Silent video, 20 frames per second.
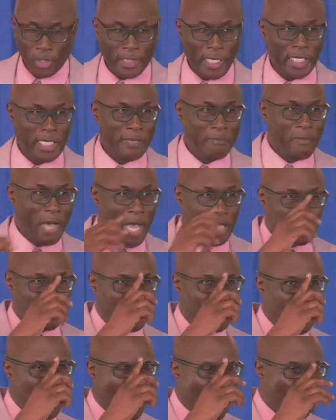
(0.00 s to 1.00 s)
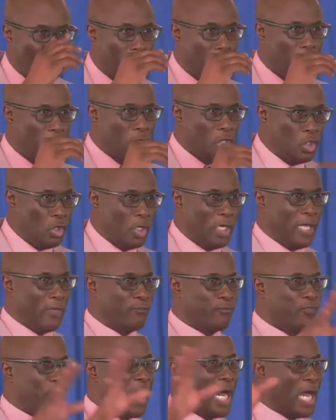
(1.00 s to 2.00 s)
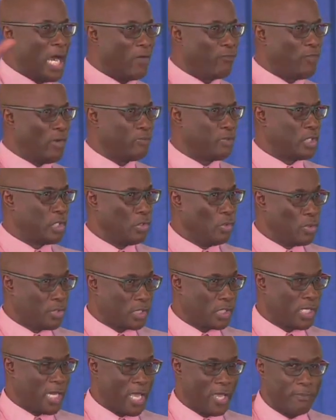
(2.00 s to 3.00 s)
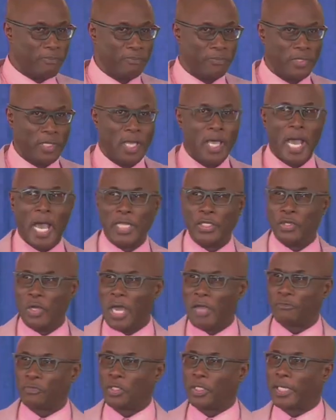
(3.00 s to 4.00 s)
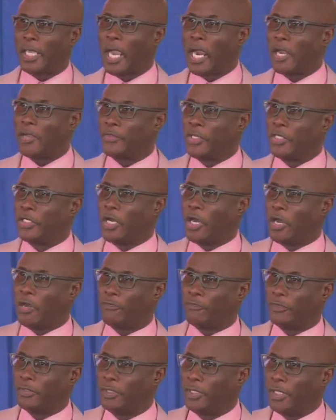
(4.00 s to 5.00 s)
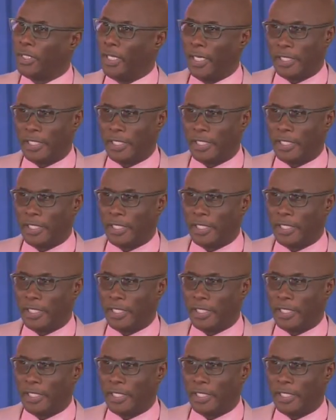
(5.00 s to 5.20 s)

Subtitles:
You can imagine now, you live far from Jerusalem and you have to carry the dove.